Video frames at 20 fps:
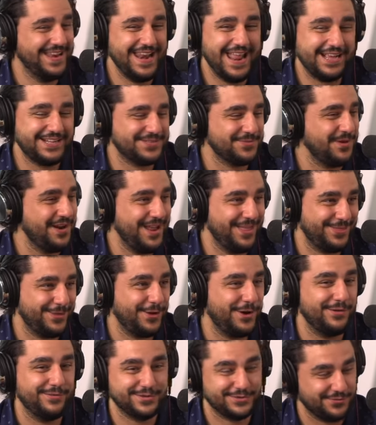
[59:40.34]
the next one I
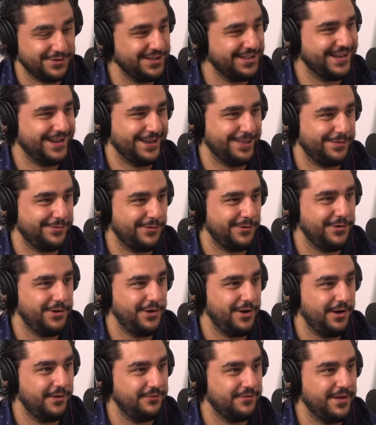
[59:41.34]
thought of is really gonna throw you
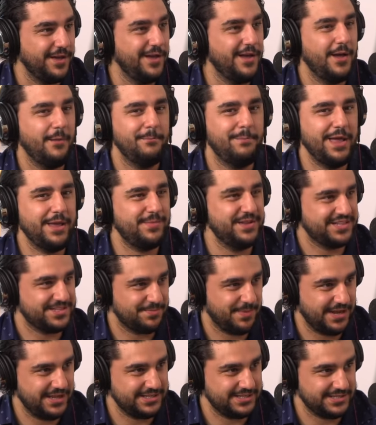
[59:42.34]
off. What? Baby
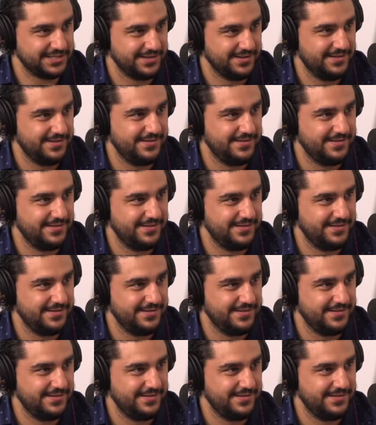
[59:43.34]
Spice.